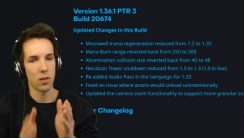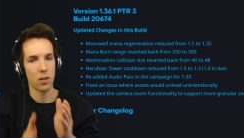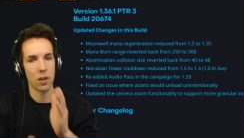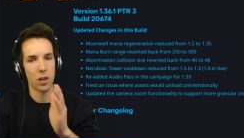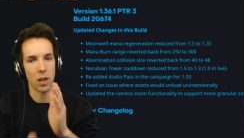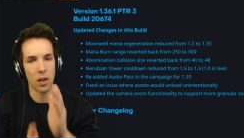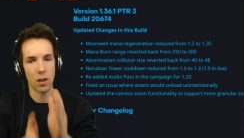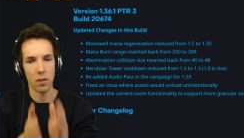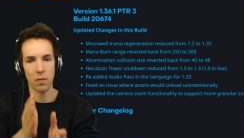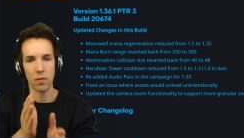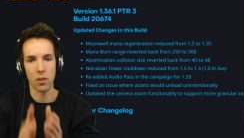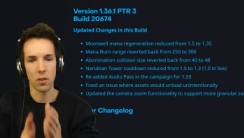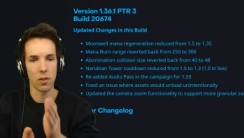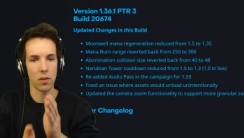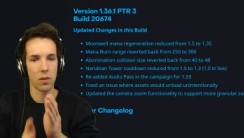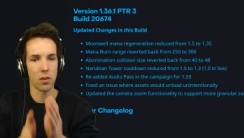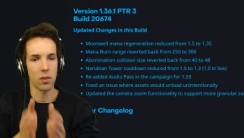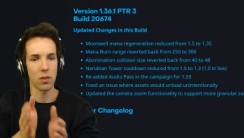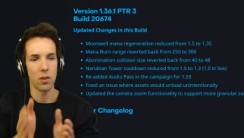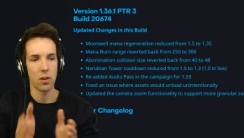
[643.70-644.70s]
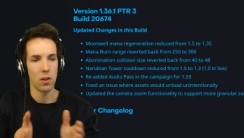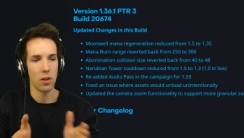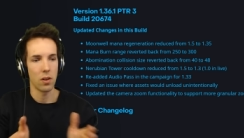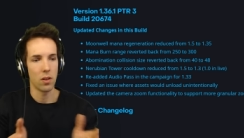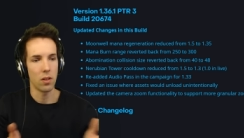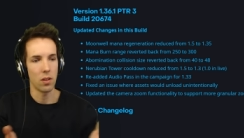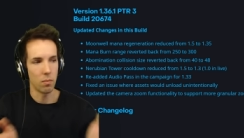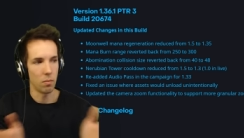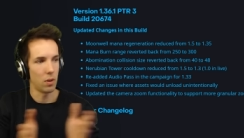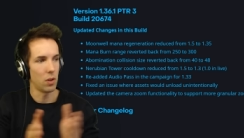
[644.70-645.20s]
kind of the
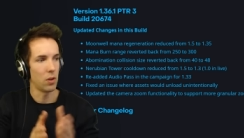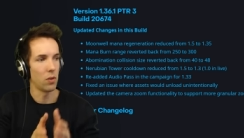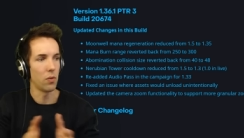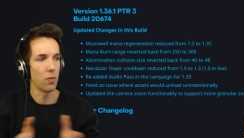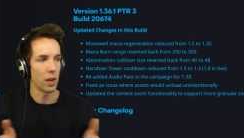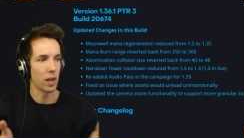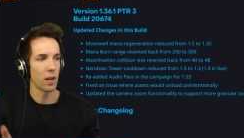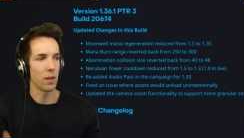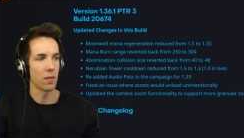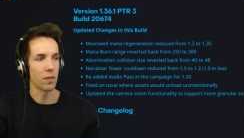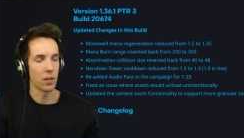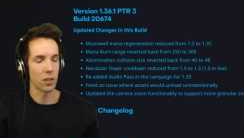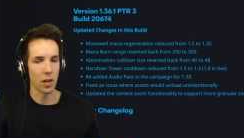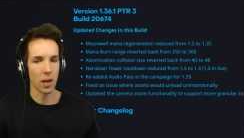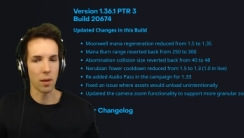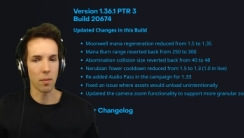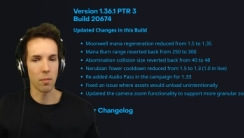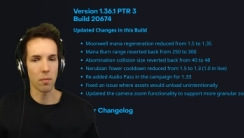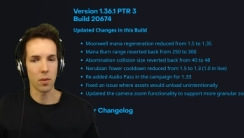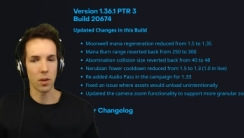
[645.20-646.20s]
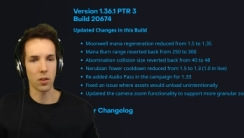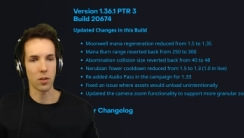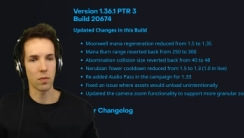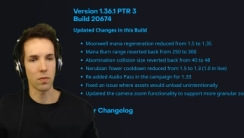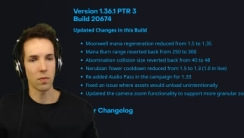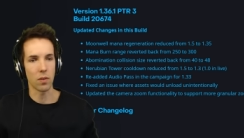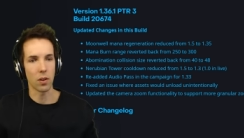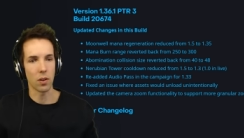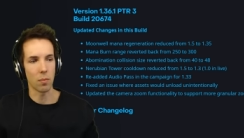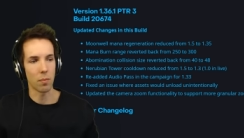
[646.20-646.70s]
the middle way every time because
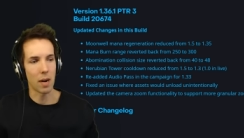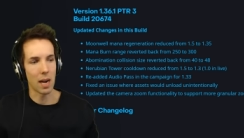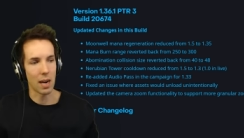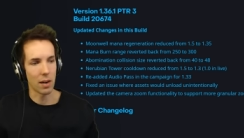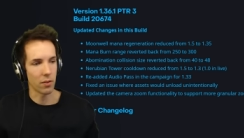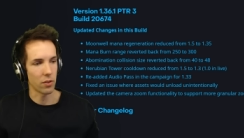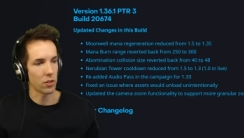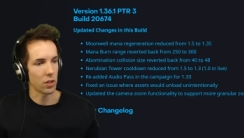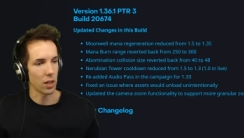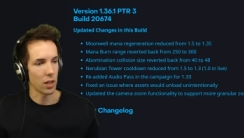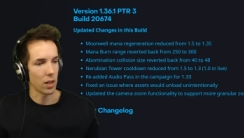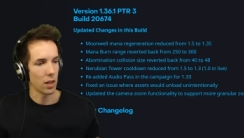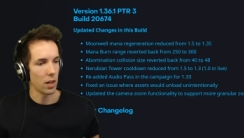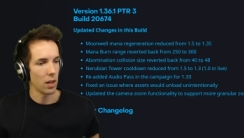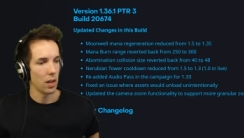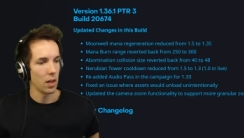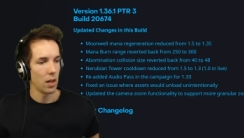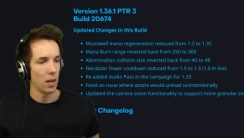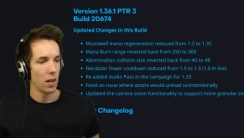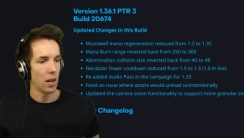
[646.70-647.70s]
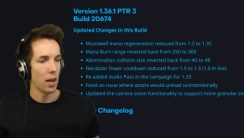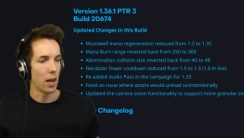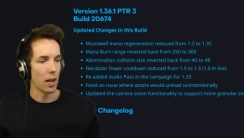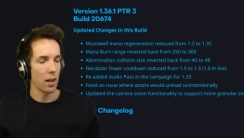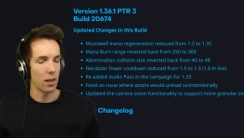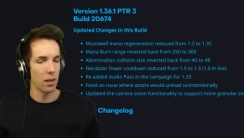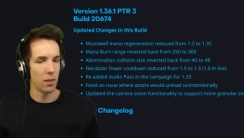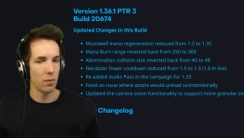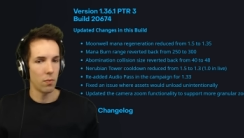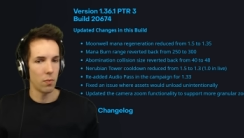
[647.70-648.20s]
of the democracy.
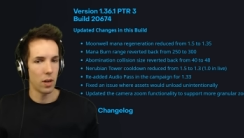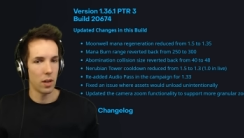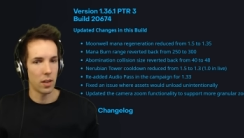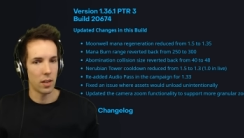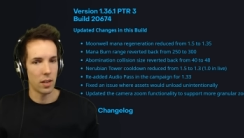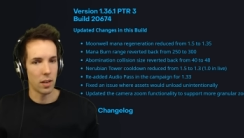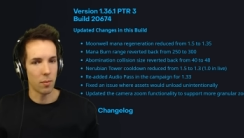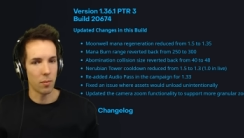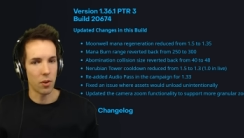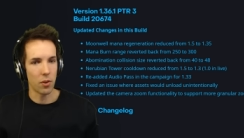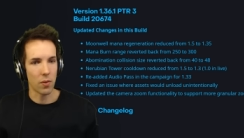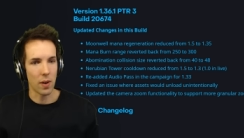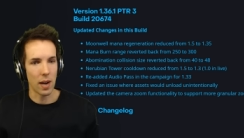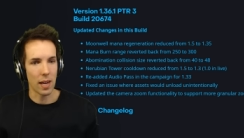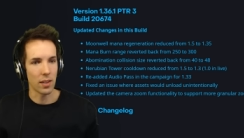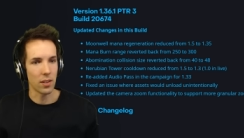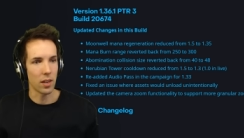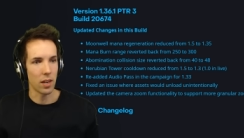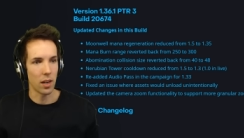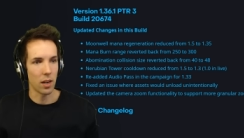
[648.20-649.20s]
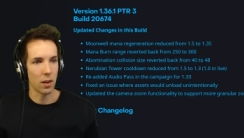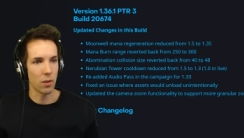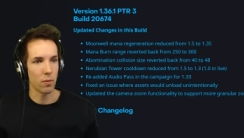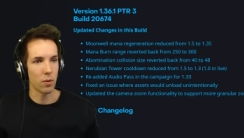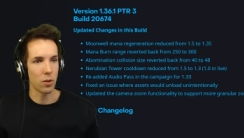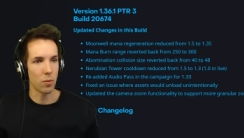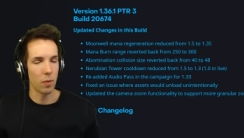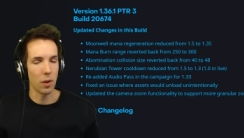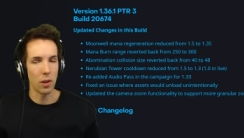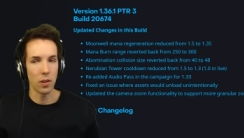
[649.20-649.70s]
And we democratically
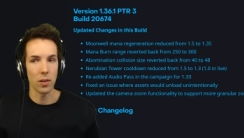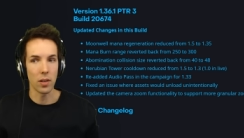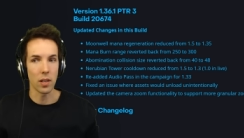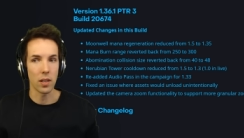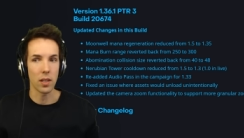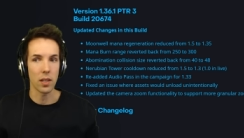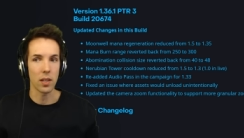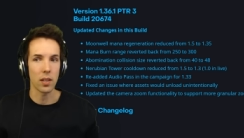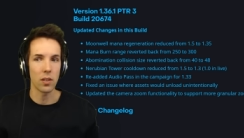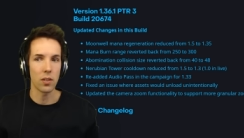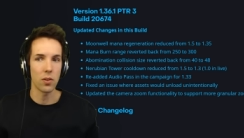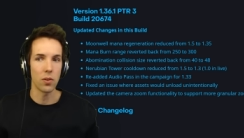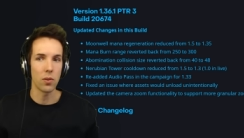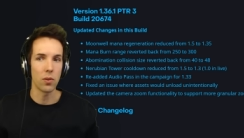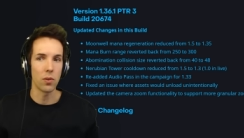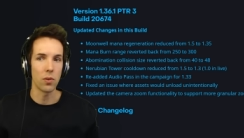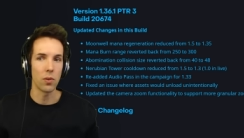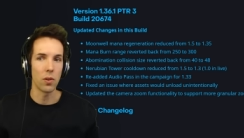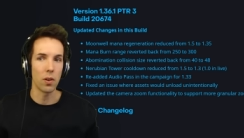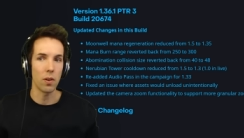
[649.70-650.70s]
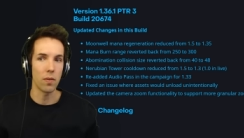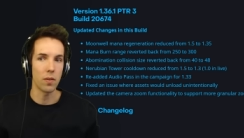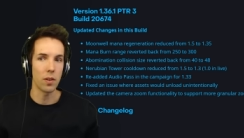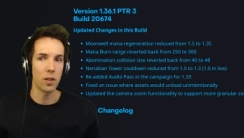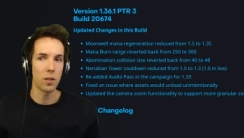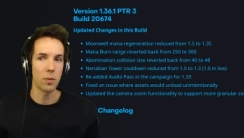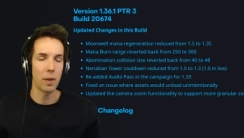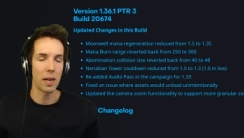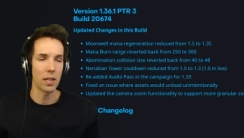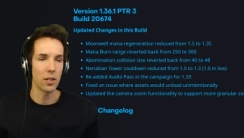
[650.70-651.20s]
responded to all of
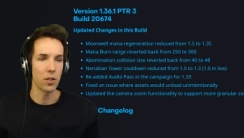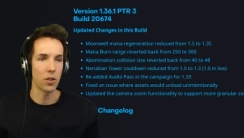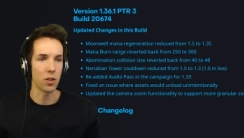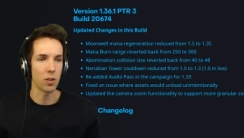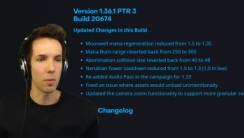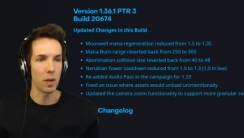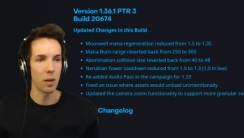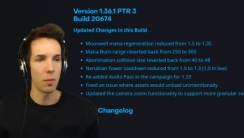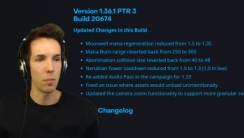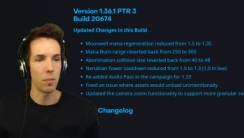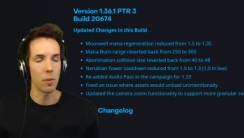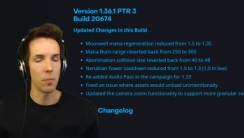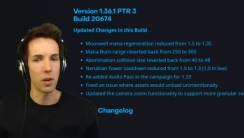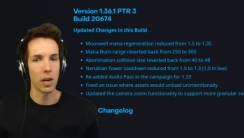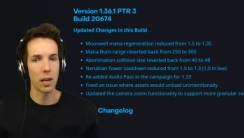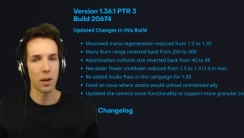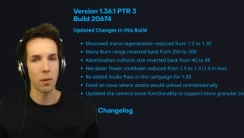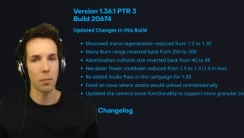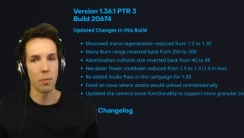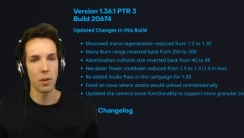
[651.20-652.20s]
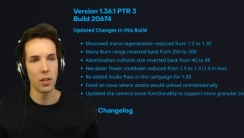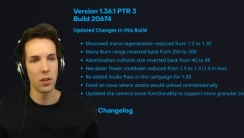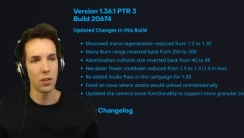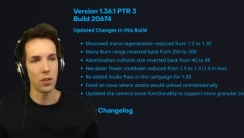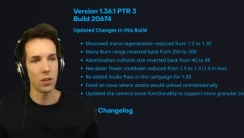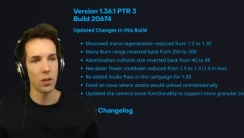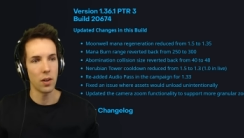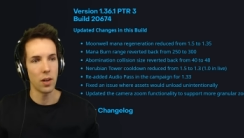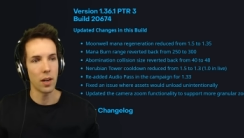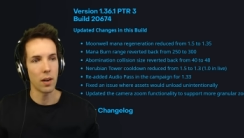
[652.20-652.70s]
these patches. Many people had
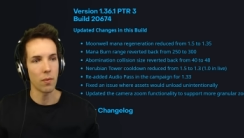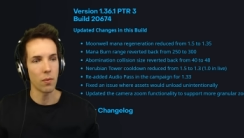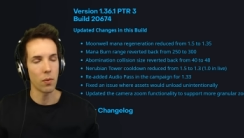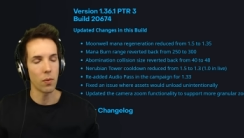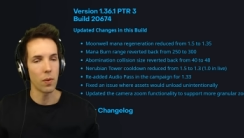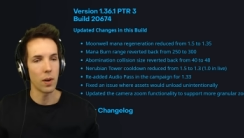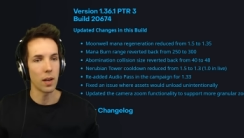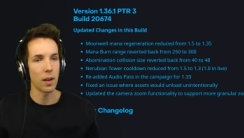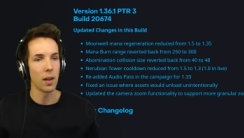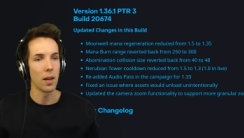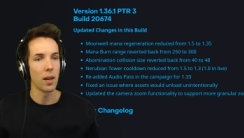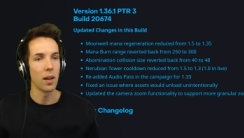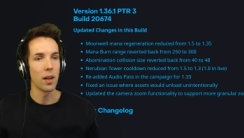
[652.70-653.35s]
opinions on it, everyone